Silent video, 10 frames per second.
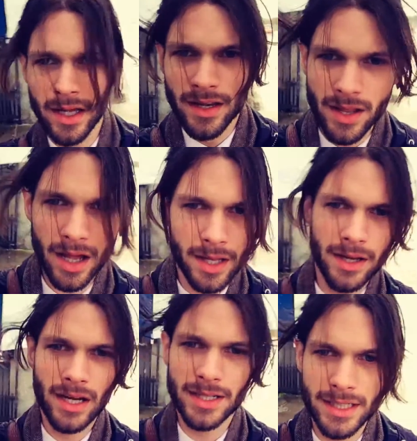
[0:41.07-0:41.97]
Not an
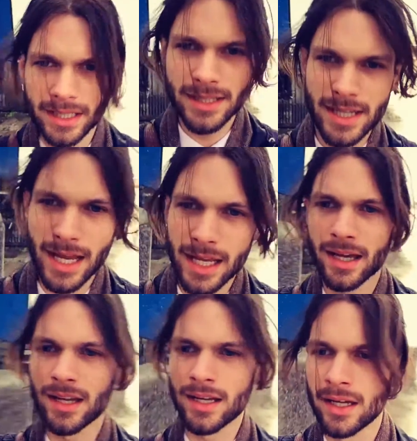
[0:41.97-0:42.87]
ideal day
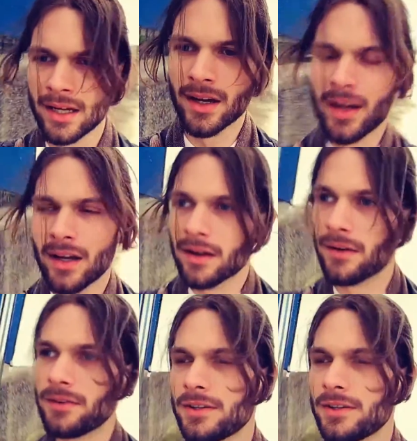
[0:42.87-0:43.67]
for doing